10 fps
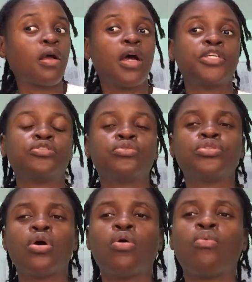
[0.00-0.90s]
I know
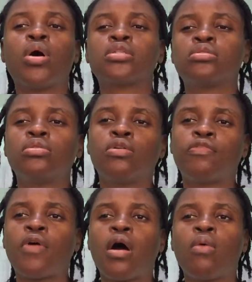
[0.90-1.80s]
now what to look
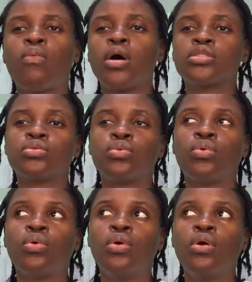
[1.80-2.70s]
for and what
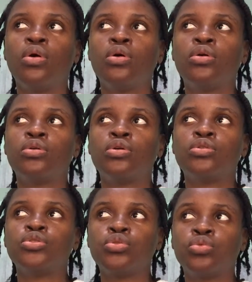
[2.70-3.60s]
to
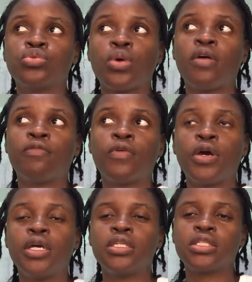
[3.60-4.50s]
do to
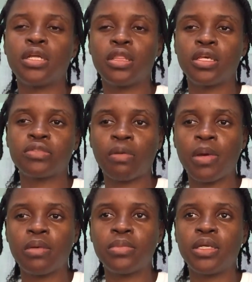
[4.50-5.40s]
avoid certain things from
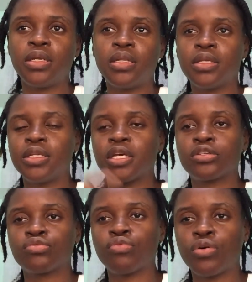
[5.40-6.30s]
happening in the
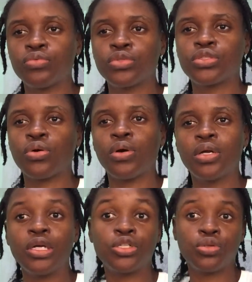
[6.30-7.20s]
next round. So
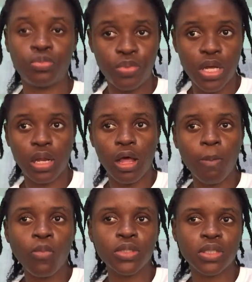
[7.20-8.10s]
it should be a lot
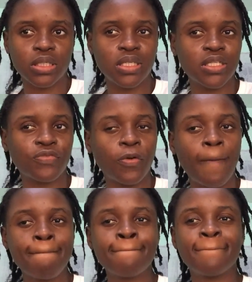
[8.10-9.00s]
more successful.
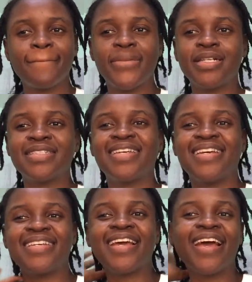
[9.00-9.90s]
But
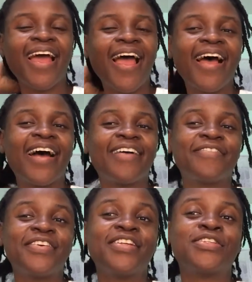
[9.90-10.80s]
yeah, I
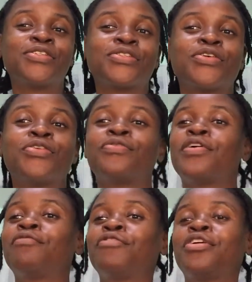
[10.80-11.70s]
feel so
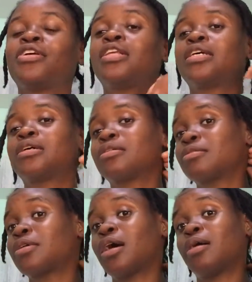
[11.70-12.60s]
very, like,
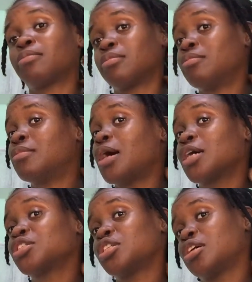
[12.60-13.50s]
I'm
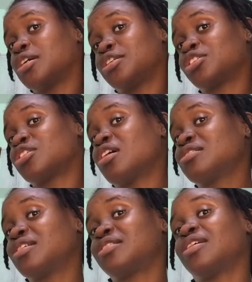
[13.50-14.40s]
actually kind of shocked
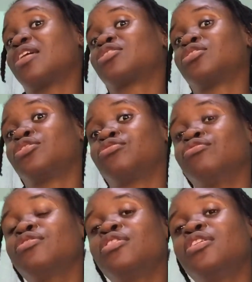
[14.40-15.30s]
that it actually grew.